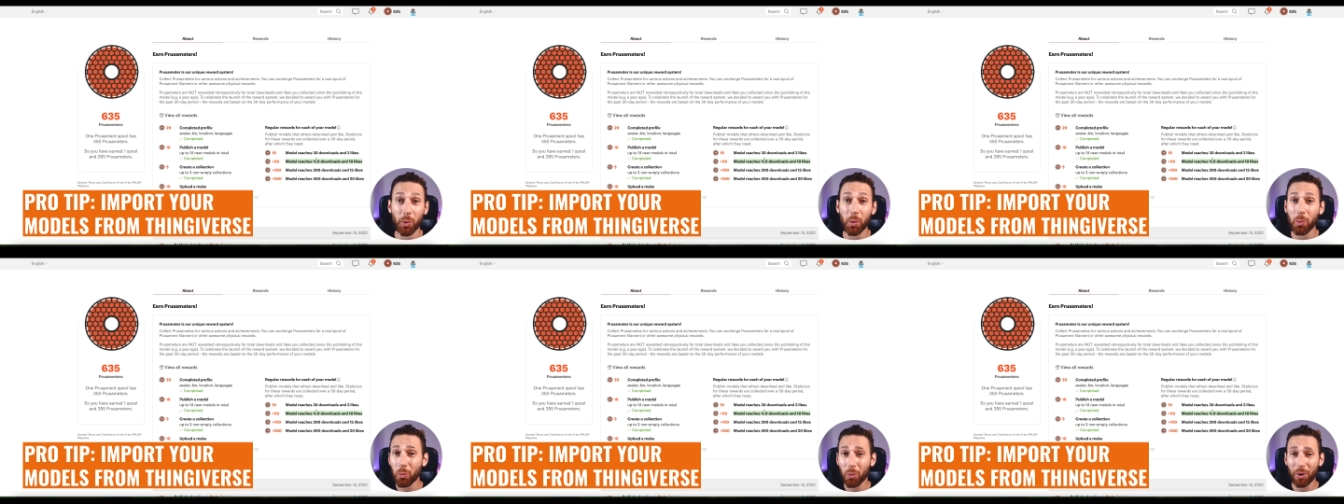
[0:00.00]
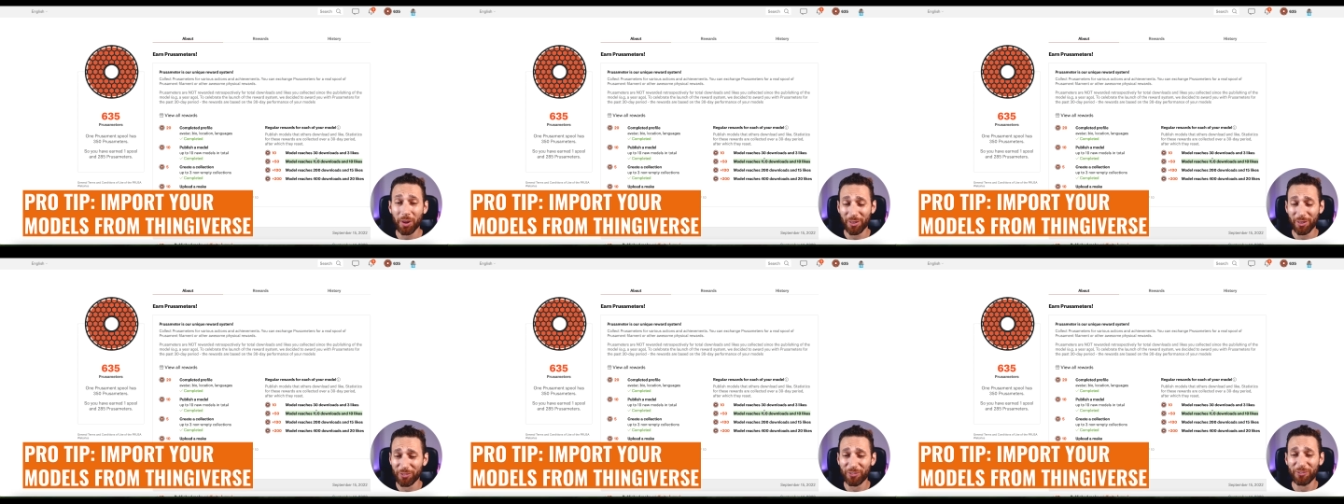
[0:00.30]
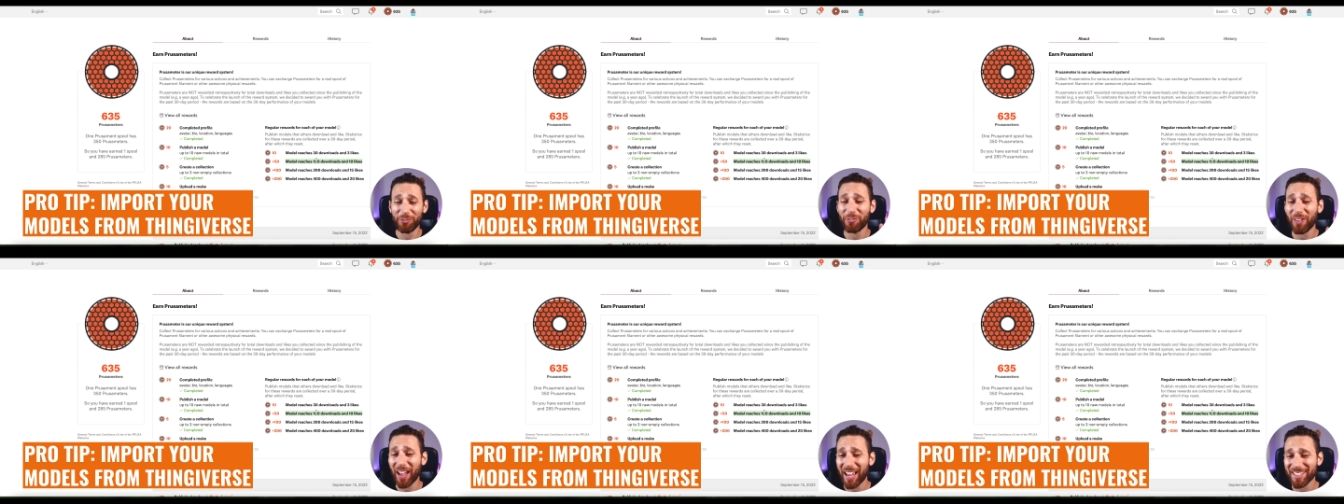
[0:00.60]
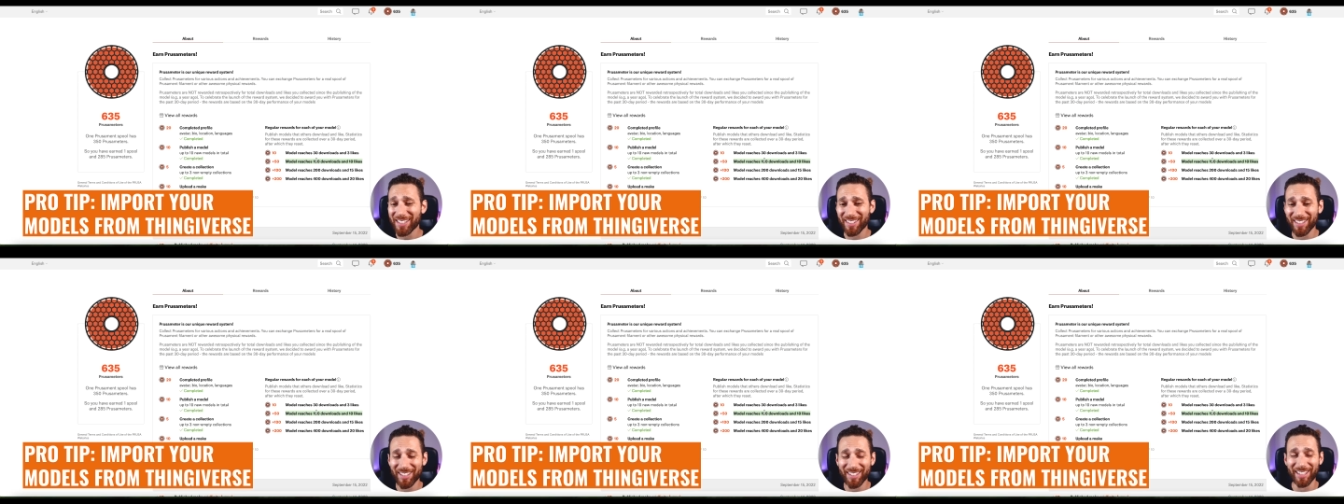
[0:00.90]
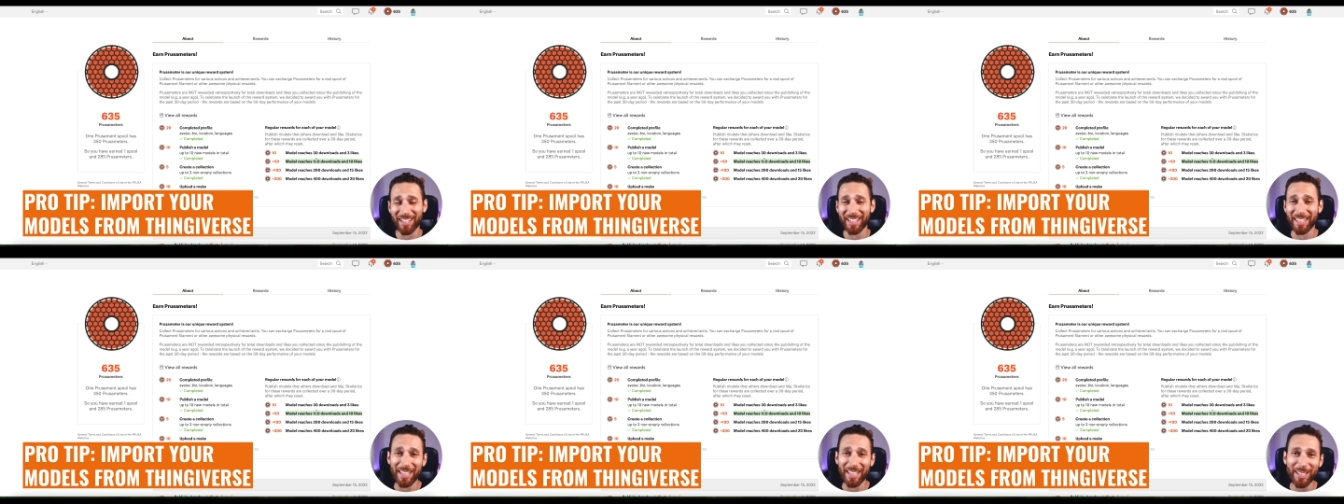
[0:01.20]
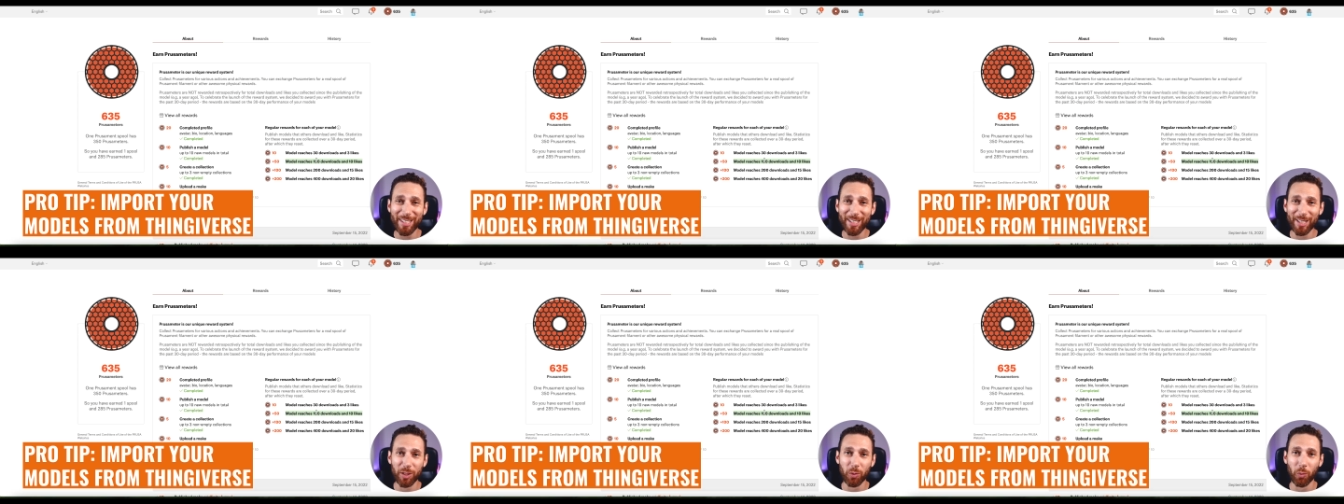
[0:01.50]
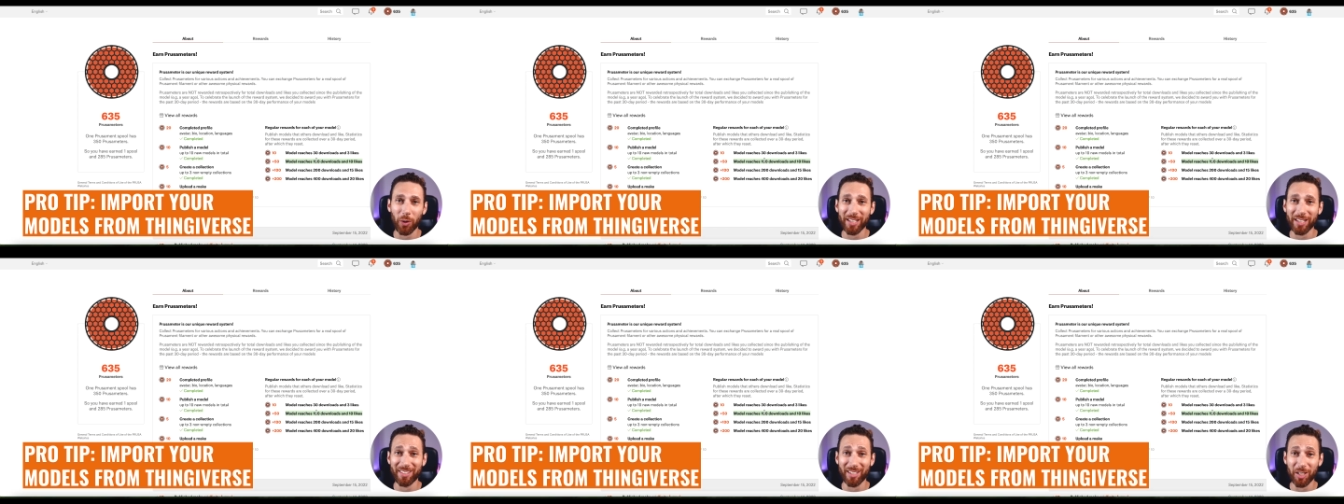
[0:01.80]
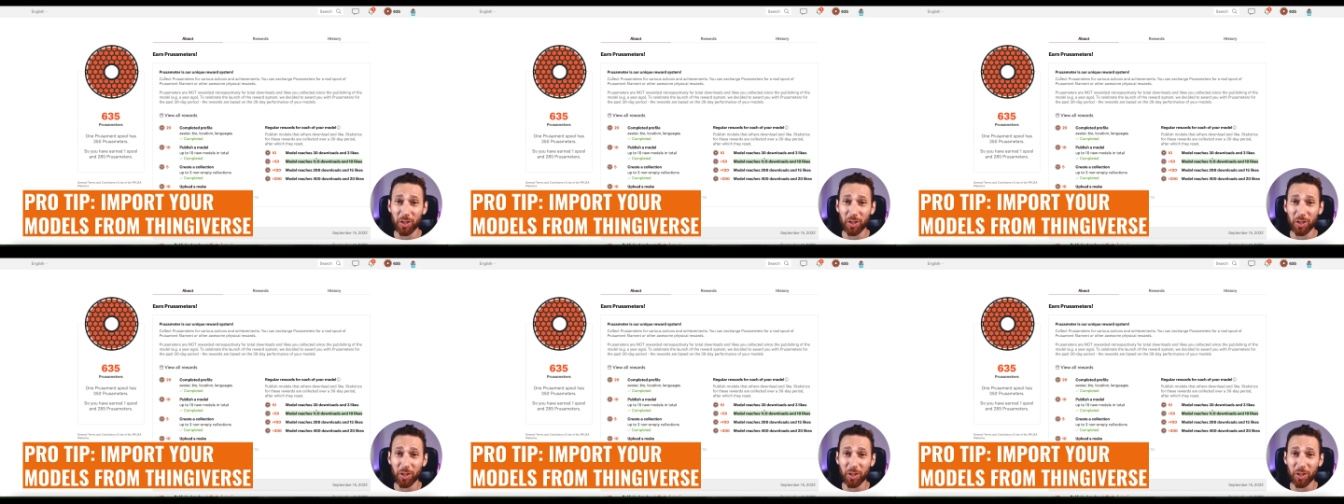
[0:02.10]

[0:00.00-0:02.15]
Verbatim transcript: Well, one of the fastest and easiest ways